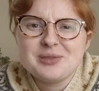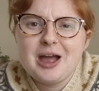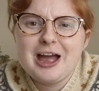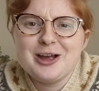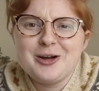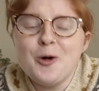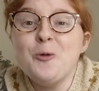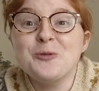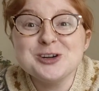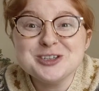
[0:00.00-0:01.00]

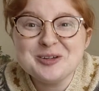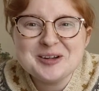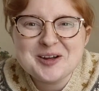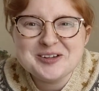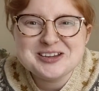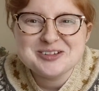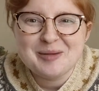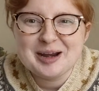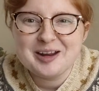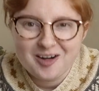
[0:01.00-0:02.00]
First I want to go into
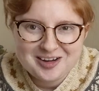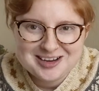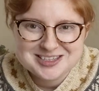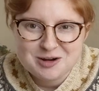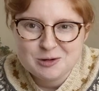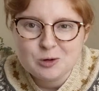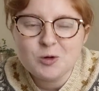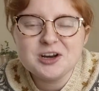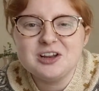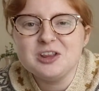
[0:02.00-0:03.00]
my garden. So I
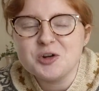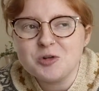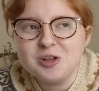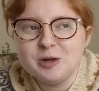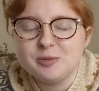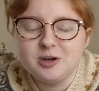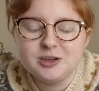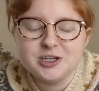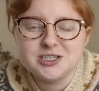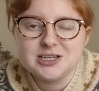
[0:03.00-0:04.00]
recorded a little clip
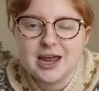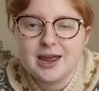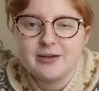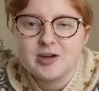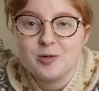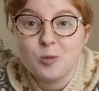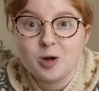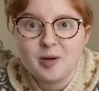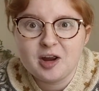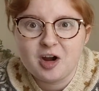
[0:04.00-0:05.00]
earlier today of kind of
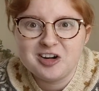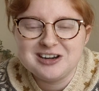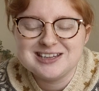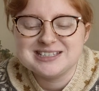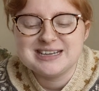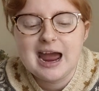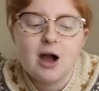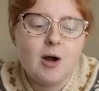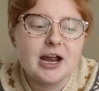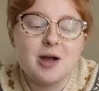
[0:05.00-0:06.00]
where my garden is
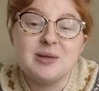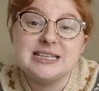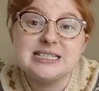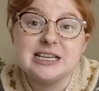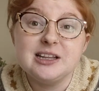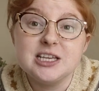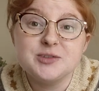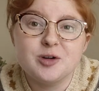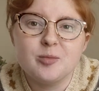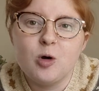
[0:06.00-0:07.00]
now. I got my
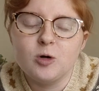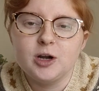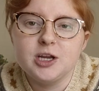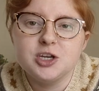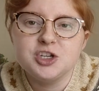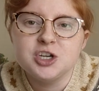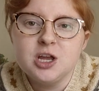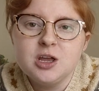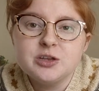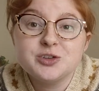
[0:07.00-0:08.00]
seedlings from Orange
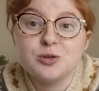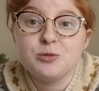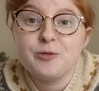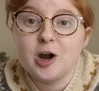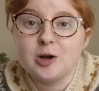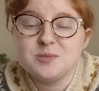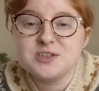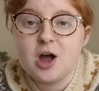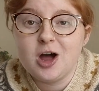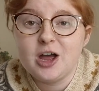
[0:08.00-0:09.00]
Circle
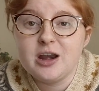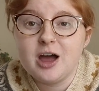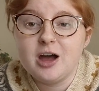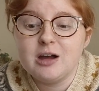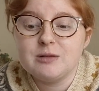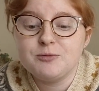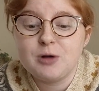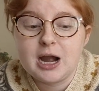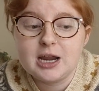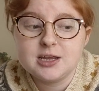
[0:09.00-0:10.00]
Farms on
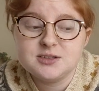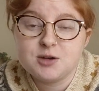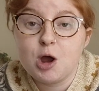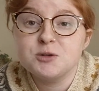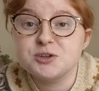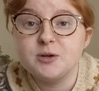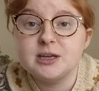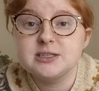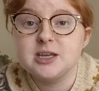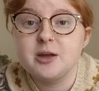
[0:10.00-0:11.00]
Friday. So I was
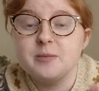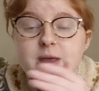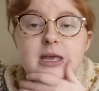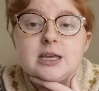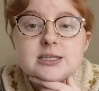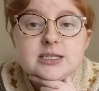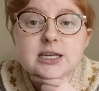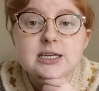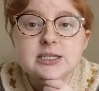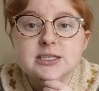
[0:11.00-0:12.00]
growing some
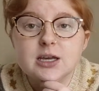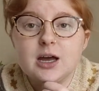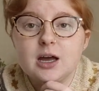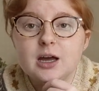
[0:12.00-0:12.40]
seeds